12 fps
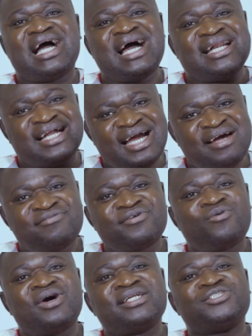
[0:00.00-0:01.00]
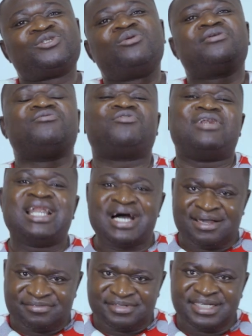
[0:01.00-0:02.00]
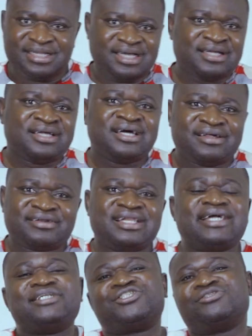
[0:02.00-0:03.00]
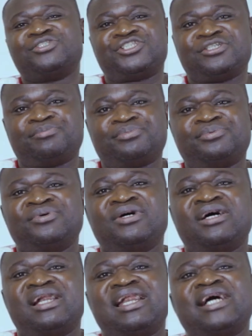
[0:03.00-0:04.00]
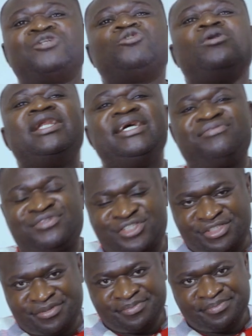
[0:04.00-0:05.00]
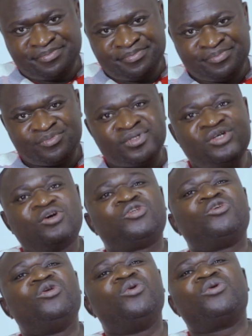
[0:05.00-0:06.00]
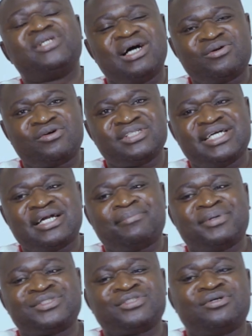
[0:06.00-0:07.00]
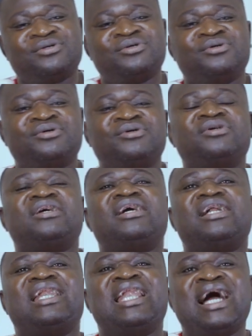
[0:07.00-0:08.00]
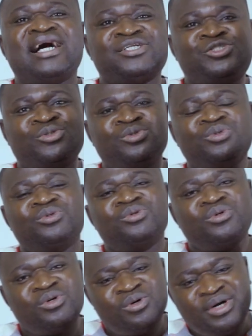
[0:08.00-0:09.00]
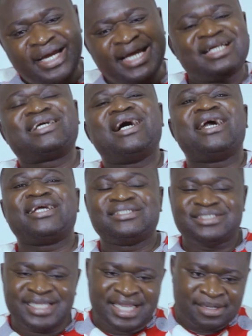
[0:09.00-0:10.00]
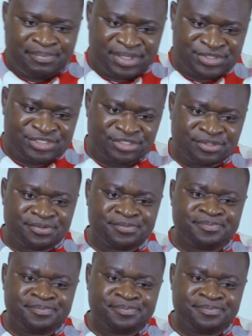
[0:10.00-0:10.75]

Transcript: And everyone is looking for love in relationship. Learn to lift, not to look down on the other person. Learn to encourage the other person.